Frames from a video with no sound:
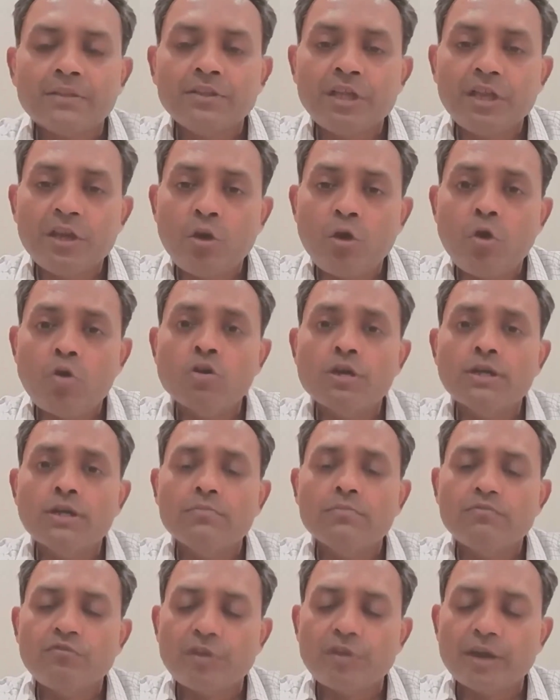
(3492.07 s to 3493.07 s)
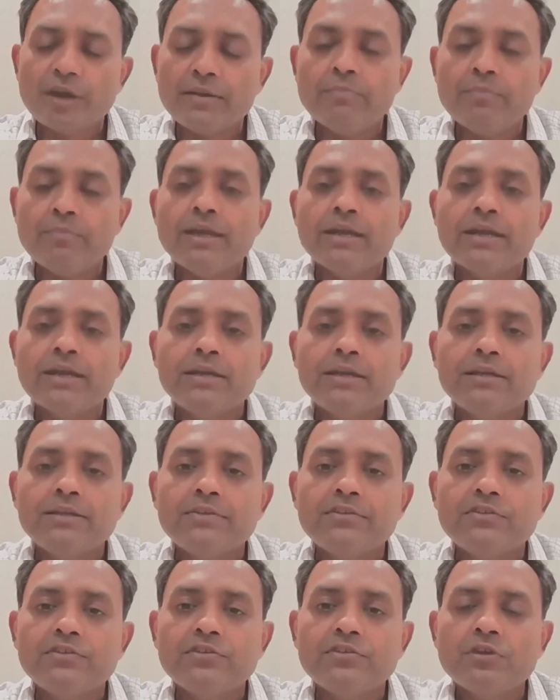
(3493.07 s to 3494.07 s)
The long-term
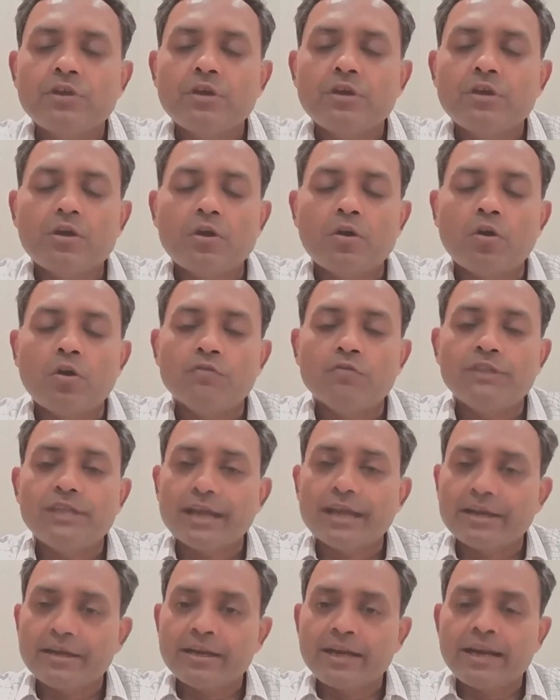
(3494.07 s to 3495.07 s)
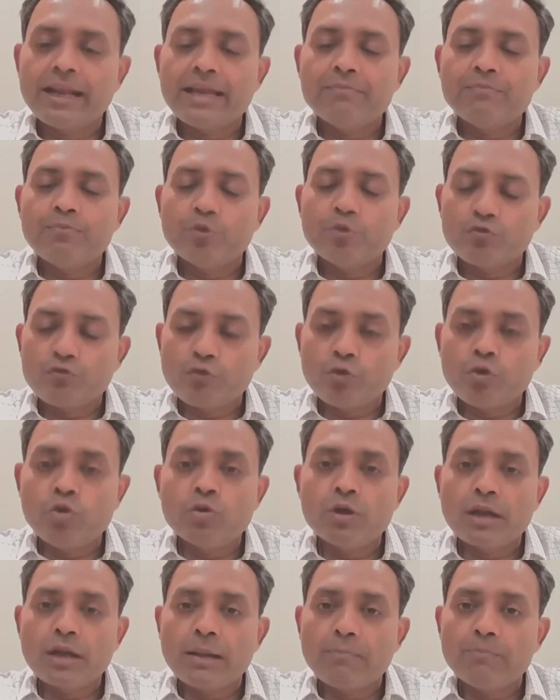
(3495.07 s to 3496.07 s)
fundamentals of the underlying
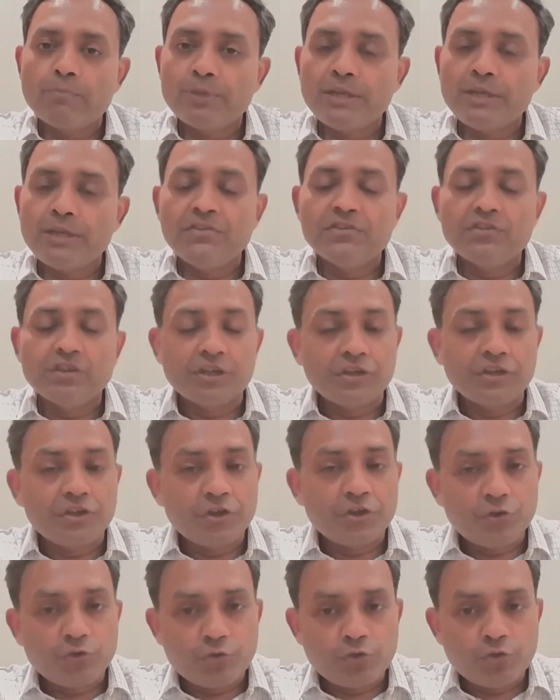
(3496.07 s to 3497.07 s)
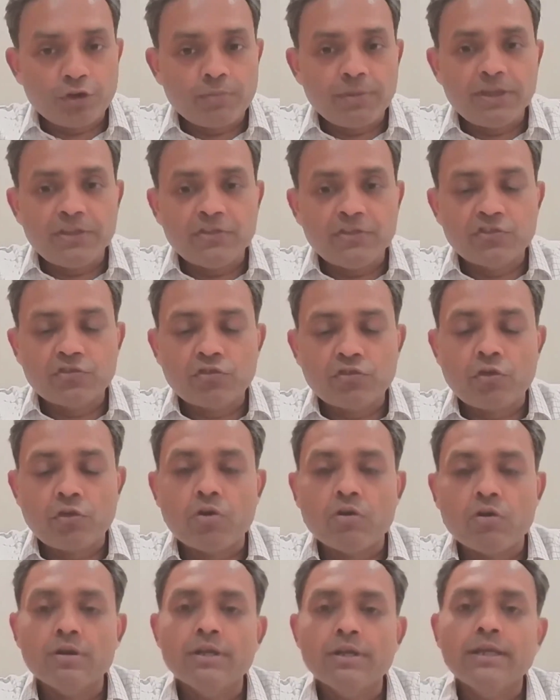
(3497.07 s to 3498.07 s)
portfolio companies continue to remain
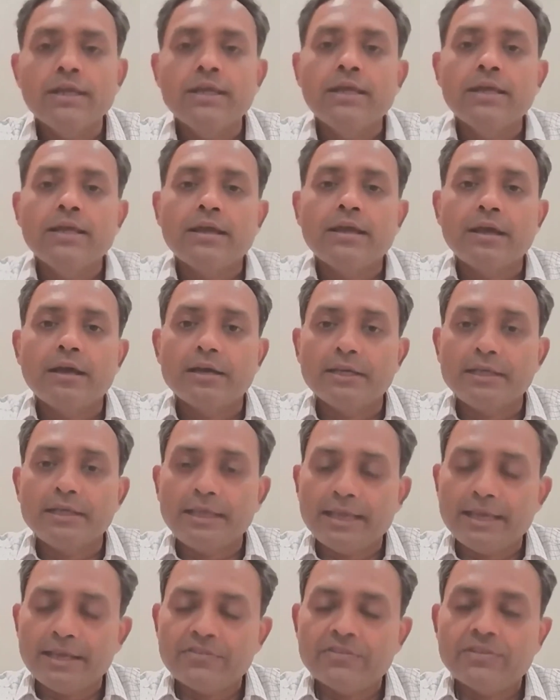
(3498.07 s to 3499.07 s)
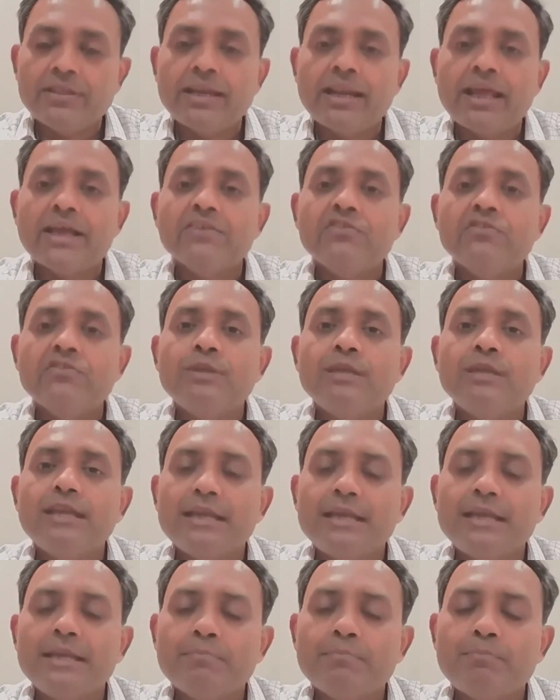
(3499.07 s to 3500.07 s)
strong. Yes, there has
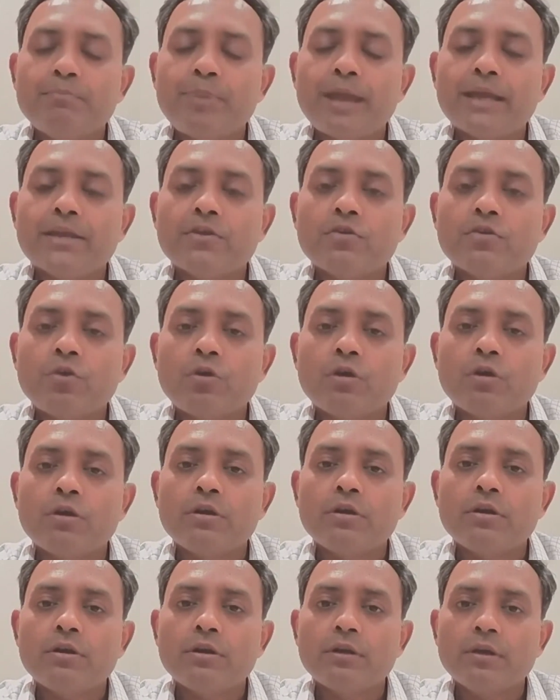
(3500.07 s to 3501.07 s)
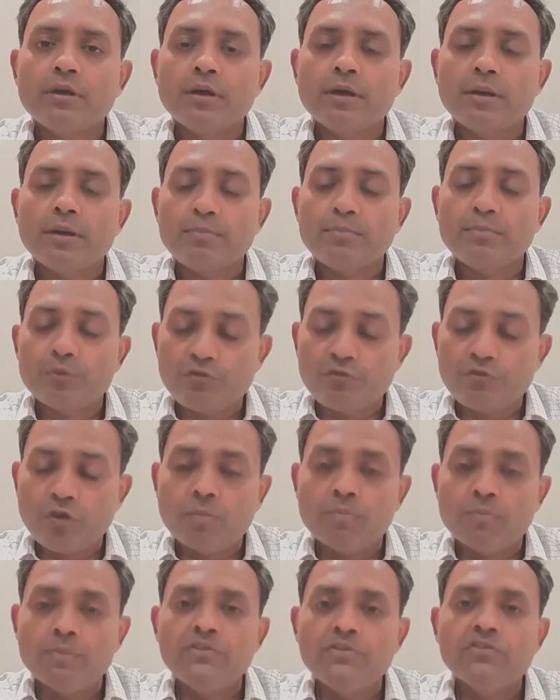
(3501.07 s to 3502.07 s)
been an impact on
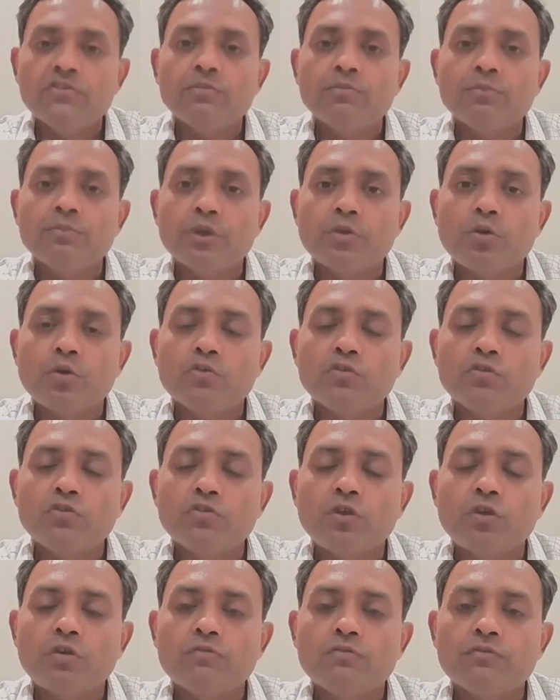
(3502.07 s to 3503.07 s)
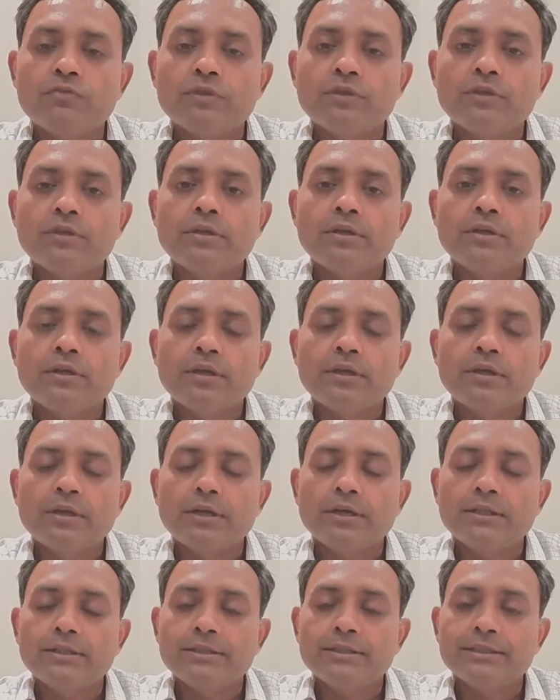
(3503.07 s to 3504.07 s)
performance because of
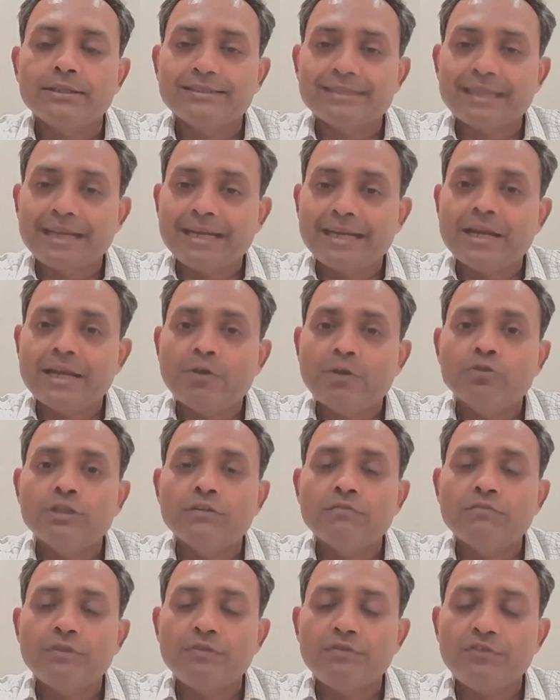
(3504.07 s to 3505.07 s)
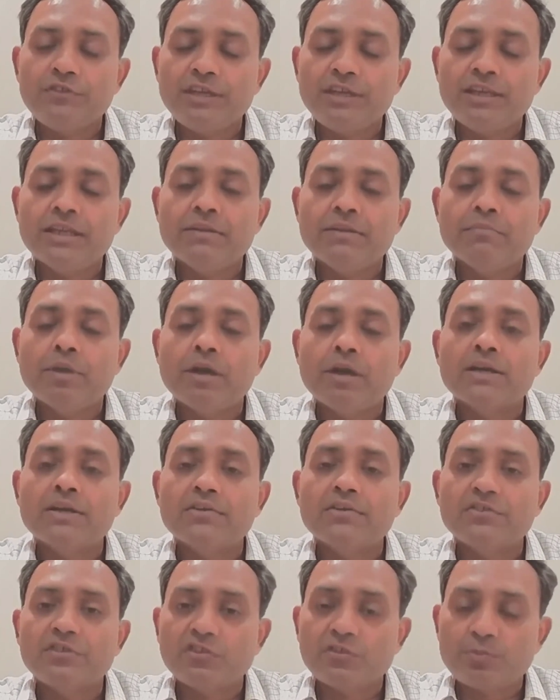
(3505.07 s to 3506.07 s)
the sell down that we've seen in
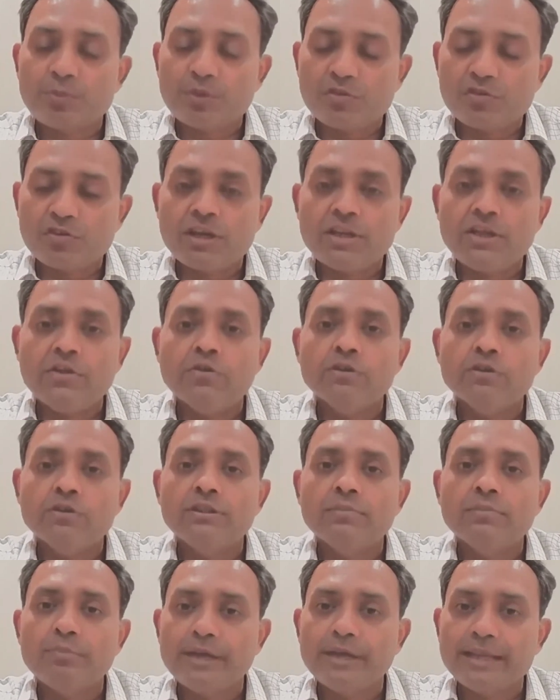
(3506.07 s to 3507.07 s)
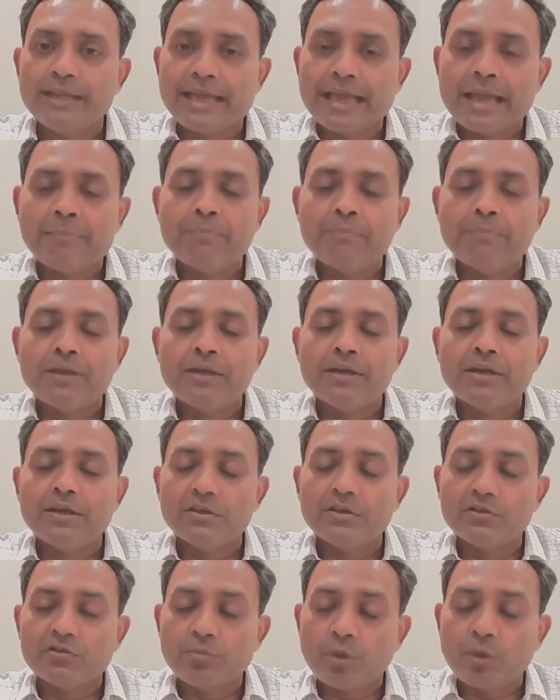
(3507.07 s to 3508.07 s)
markets, especially on the mid cap
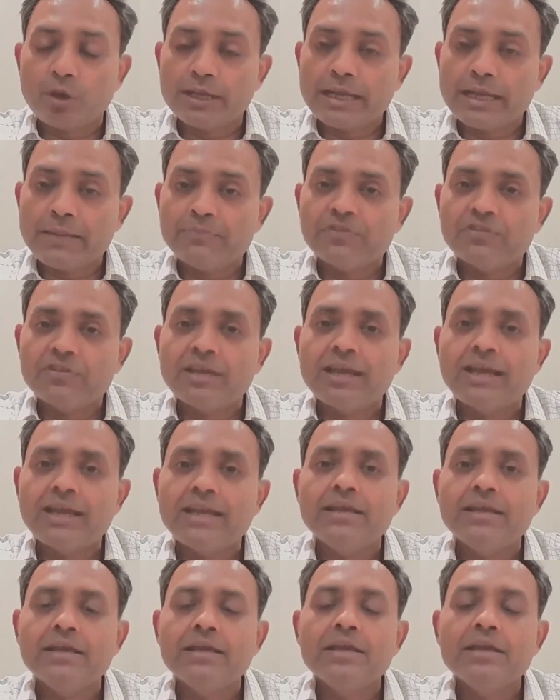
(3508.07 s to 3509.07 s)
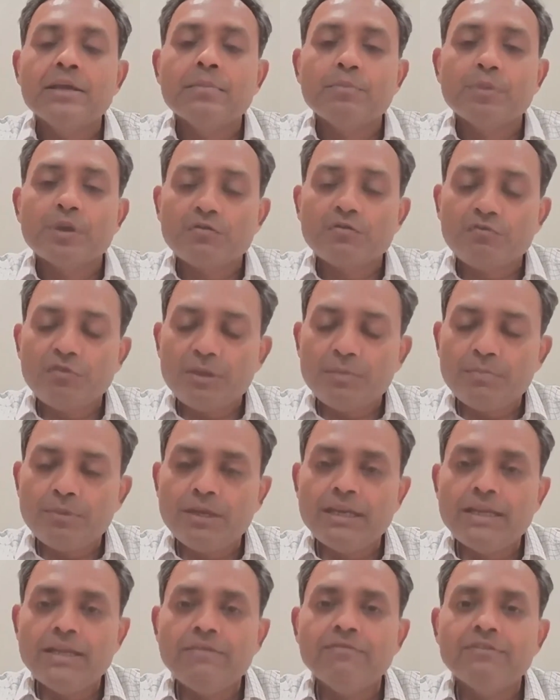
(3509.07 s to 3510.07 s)
and small cap side. But we
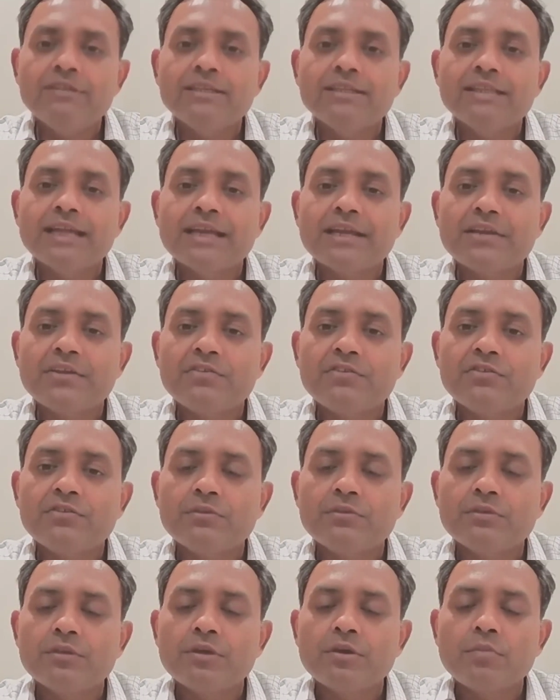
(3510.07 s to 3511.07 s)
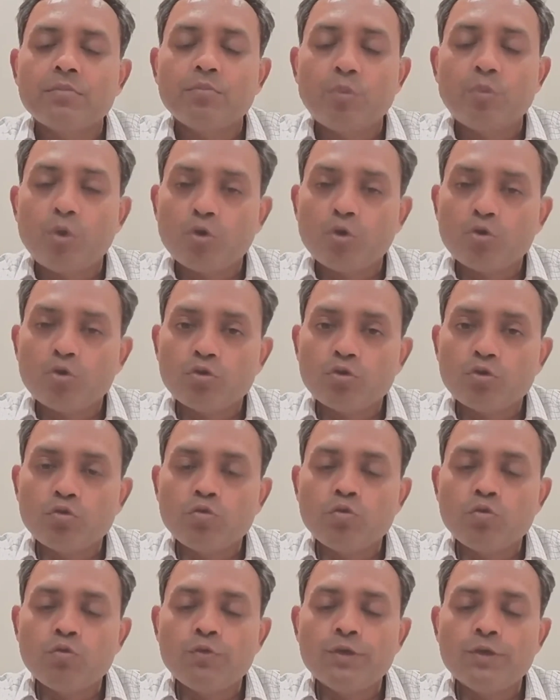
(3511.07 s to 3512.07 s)
believe that that is more to
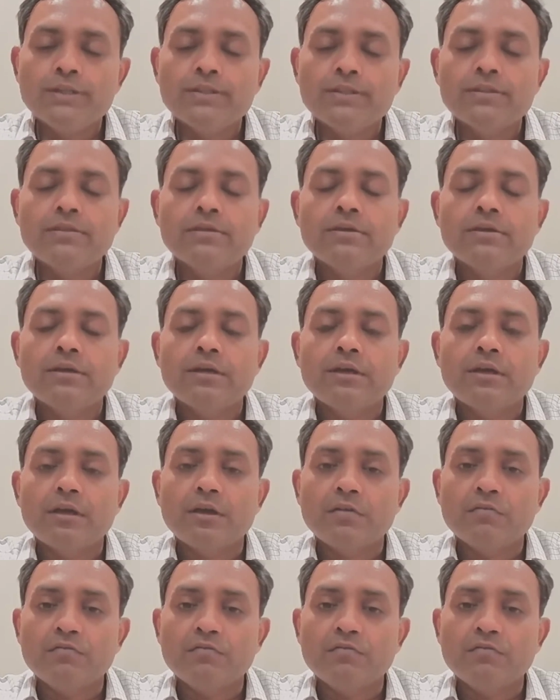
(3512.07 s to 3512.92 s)
do with